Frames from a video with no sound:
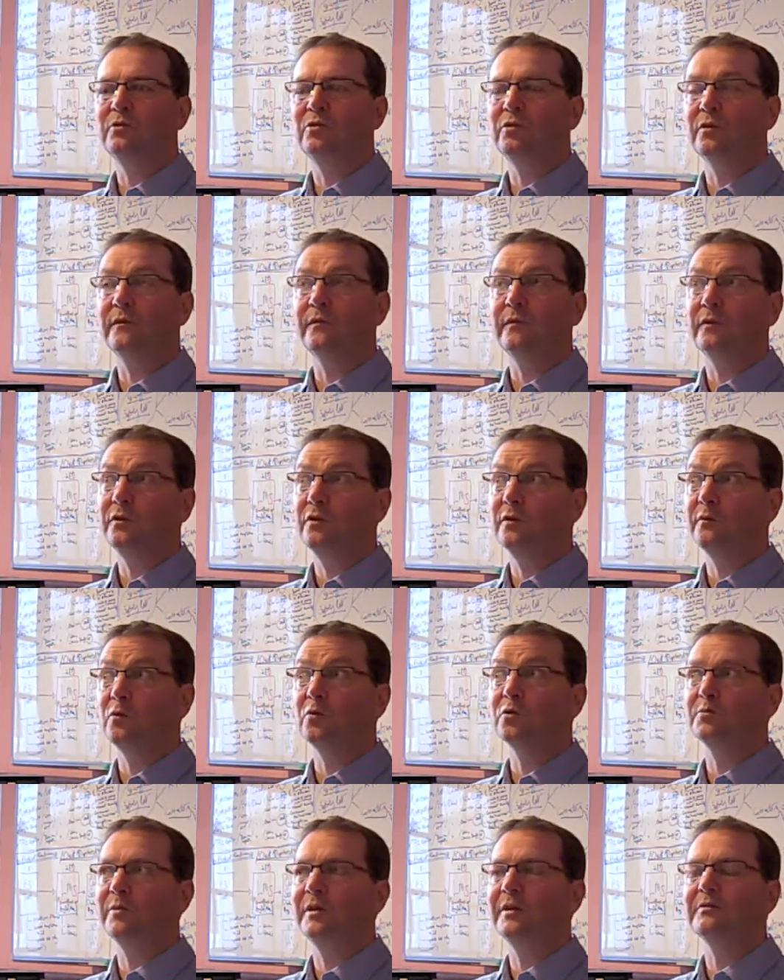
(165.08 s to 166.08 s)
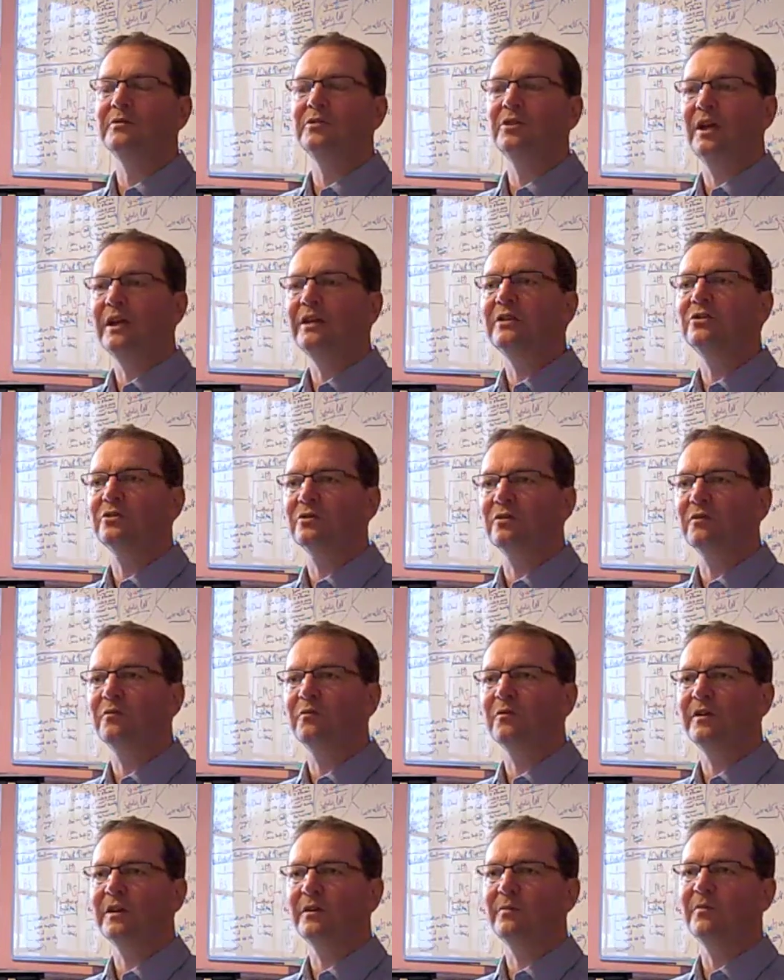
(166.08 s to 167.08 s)
you've always been able to change
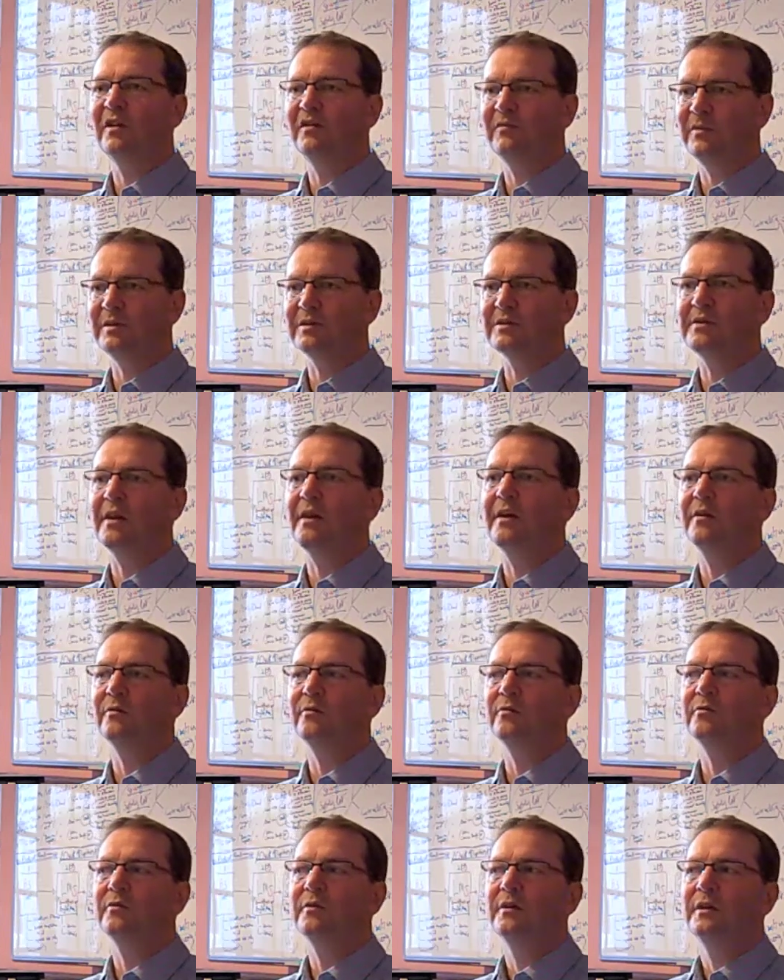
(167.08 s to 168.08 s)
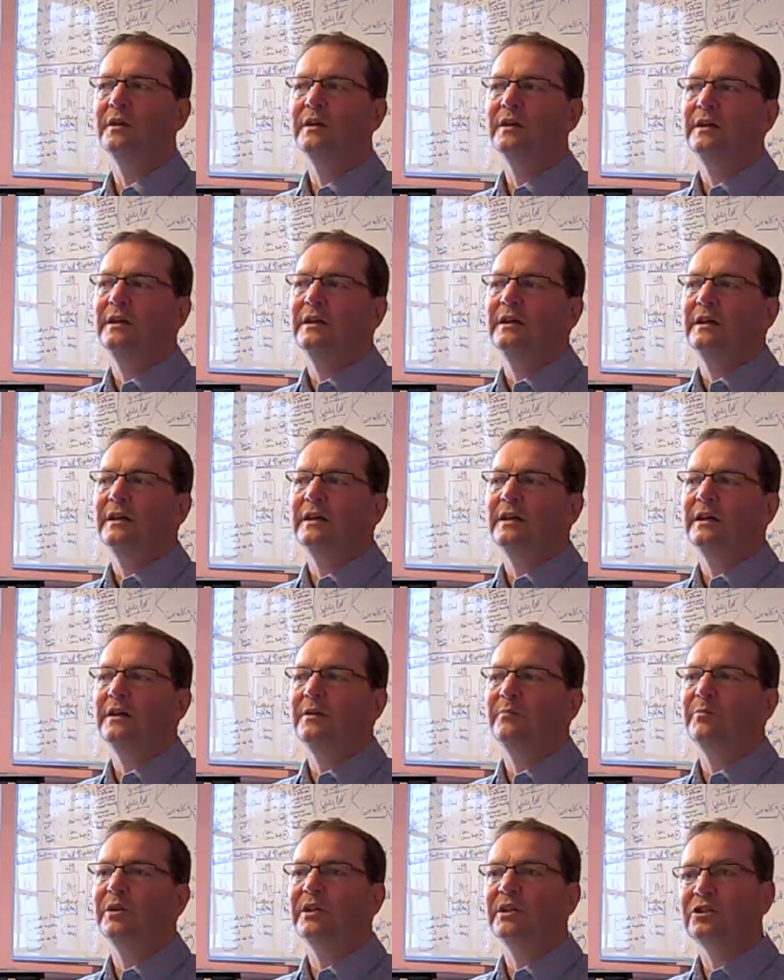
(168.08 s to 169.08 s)
software. It may have been slow,
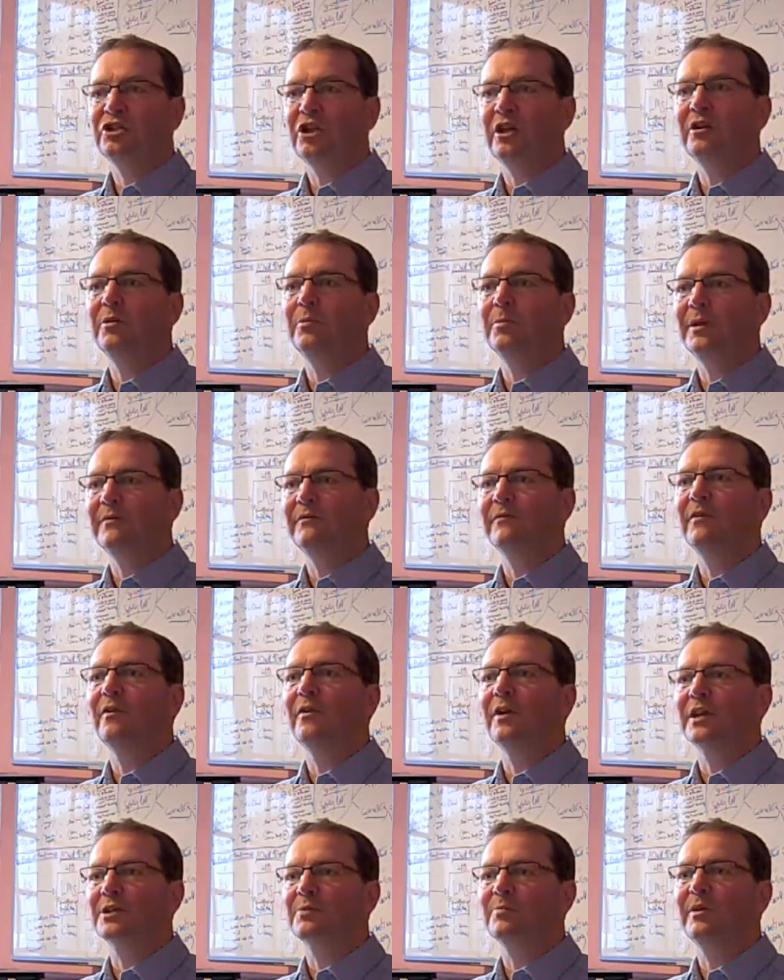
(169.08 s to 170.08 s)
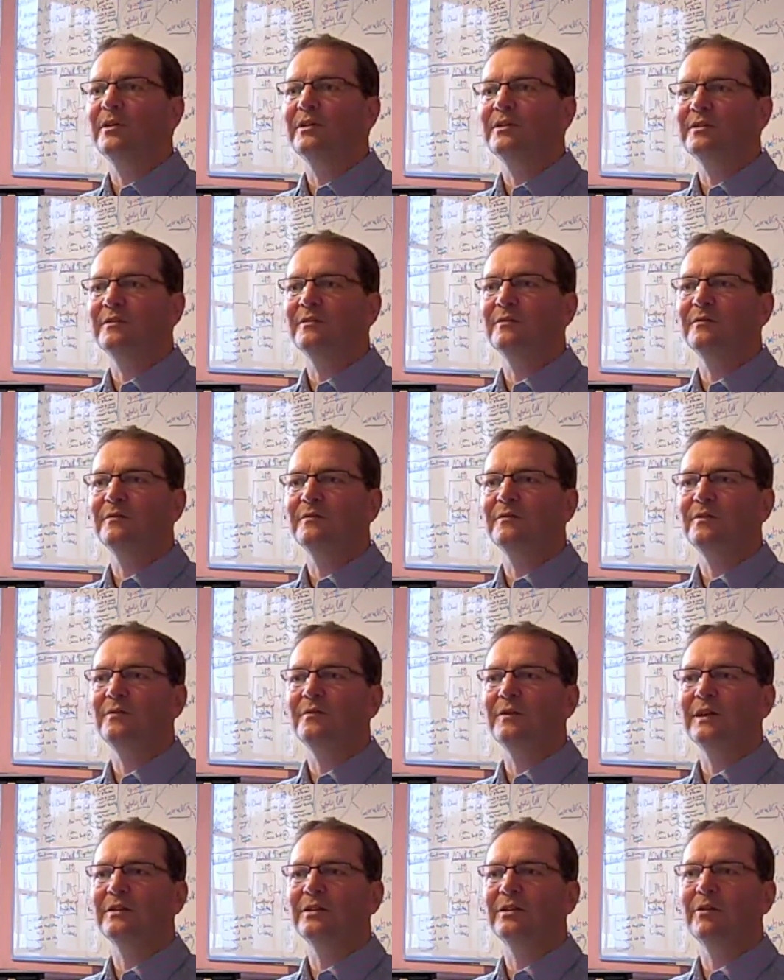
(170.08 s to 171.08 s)
but it's generally been very expensive.
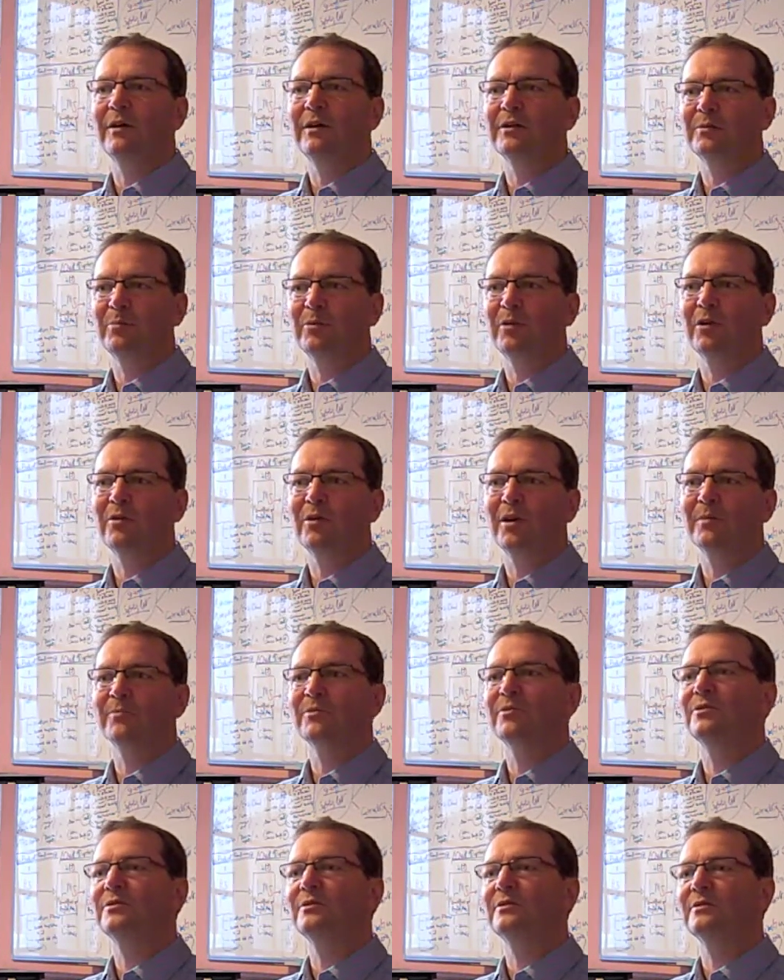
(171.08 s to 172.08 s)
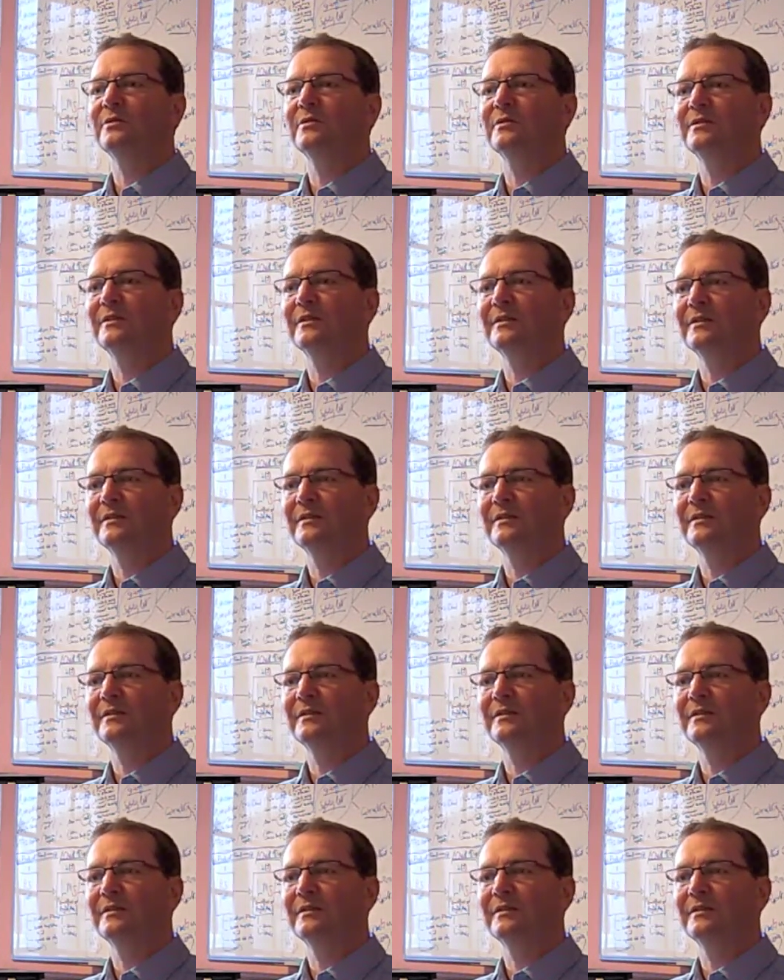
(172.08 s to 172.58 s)
You've had to go out to programmers and.